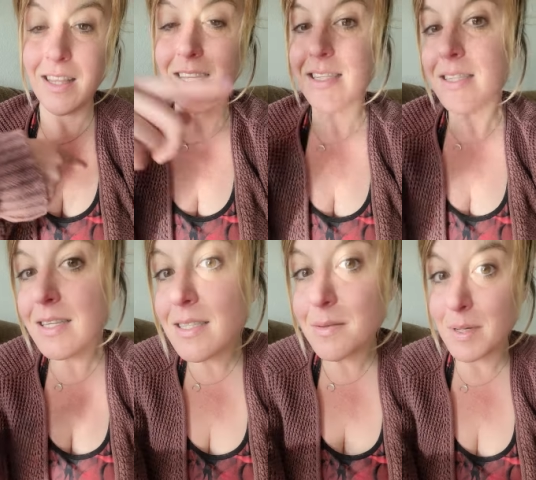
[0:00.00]
The
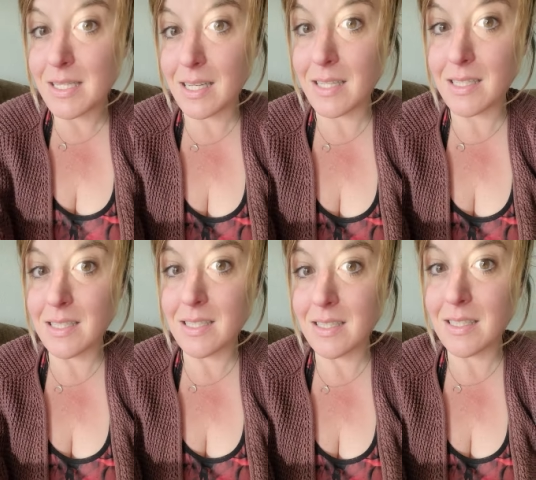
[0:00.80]
system isn't.
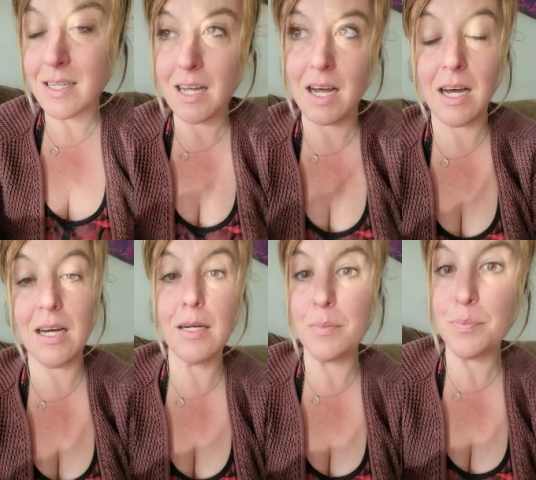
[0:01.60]

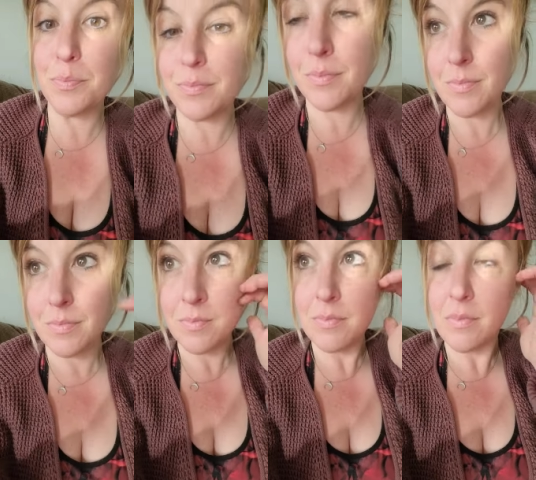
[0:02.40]

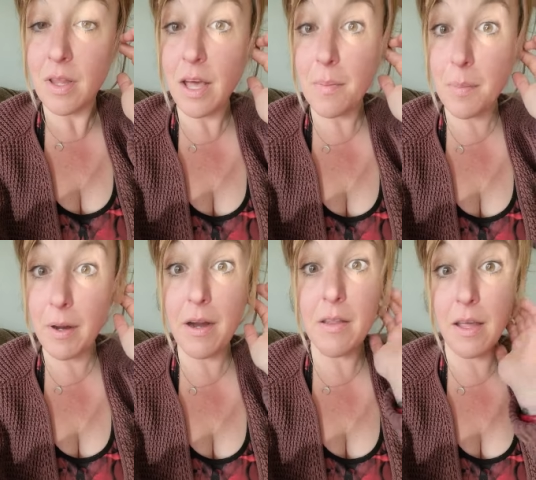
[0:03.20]
Yeah, but
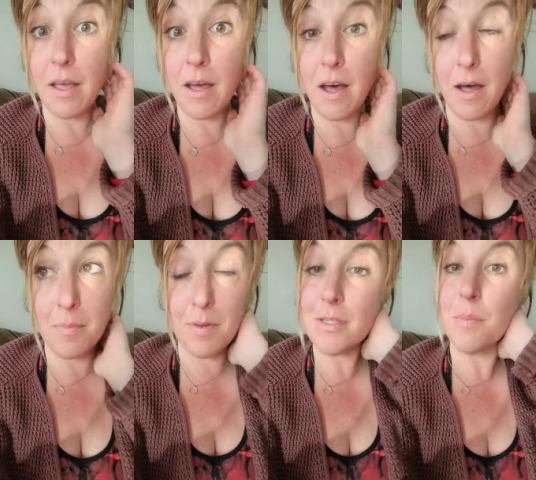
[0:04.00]
apparently
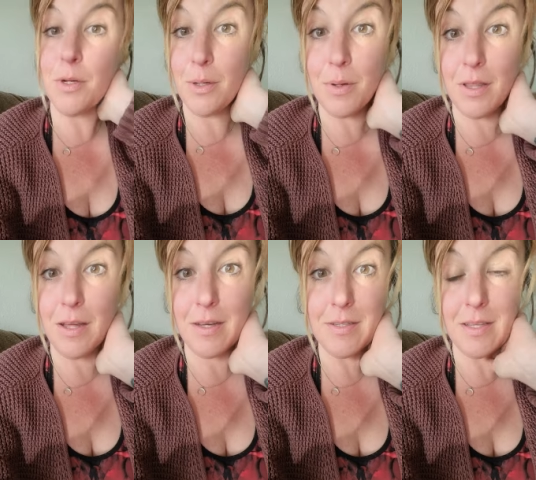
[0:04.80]
someone noted
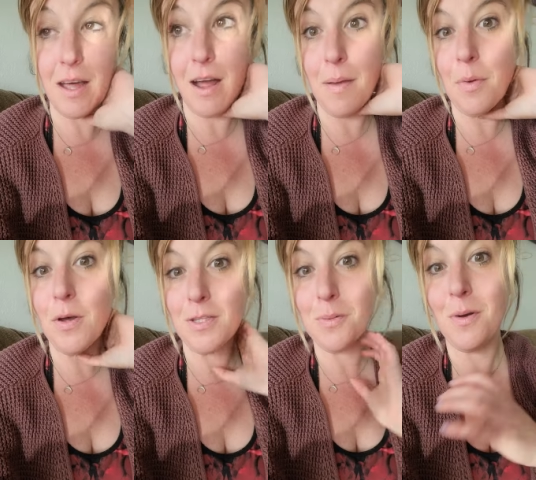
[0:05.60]
this, that I'm
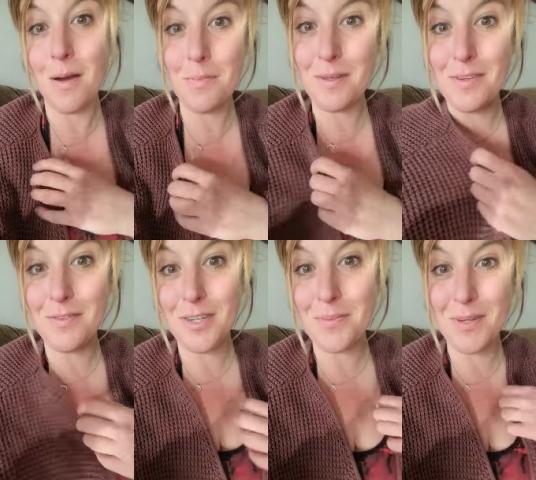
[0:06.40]
also probably the
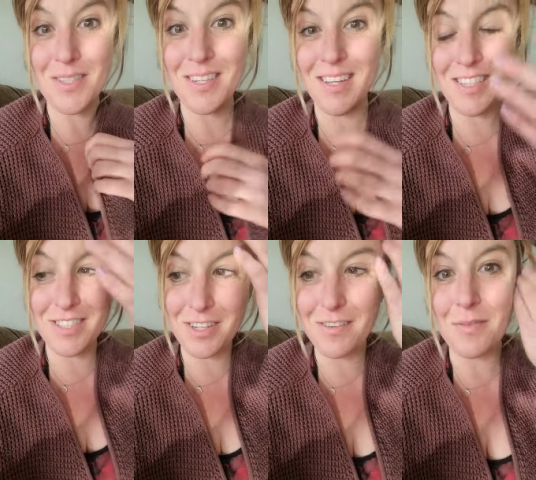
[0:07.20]
first person in the
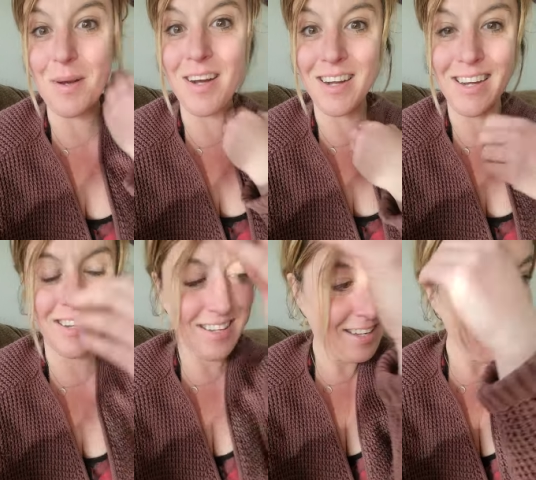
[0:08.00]
history of
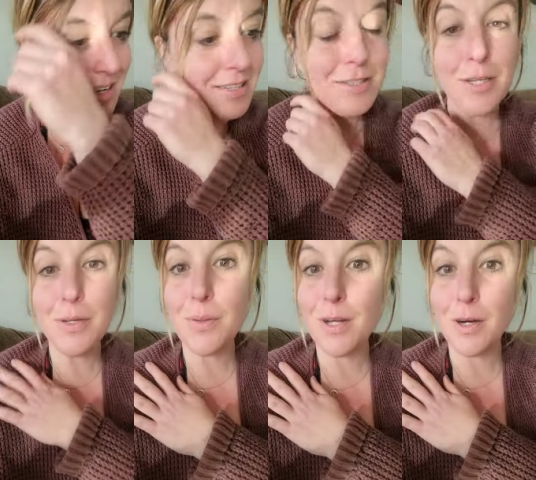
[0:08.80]
America
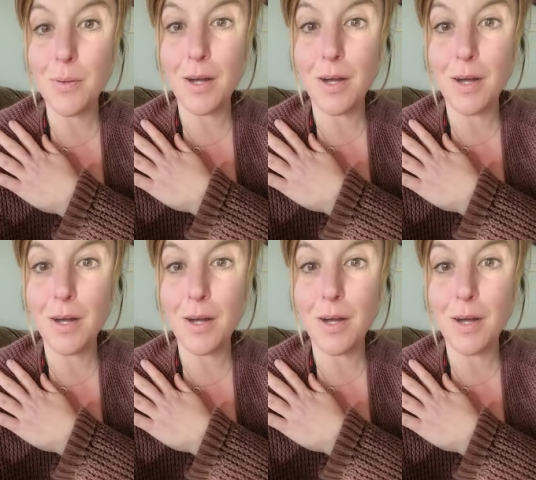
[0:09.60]
to go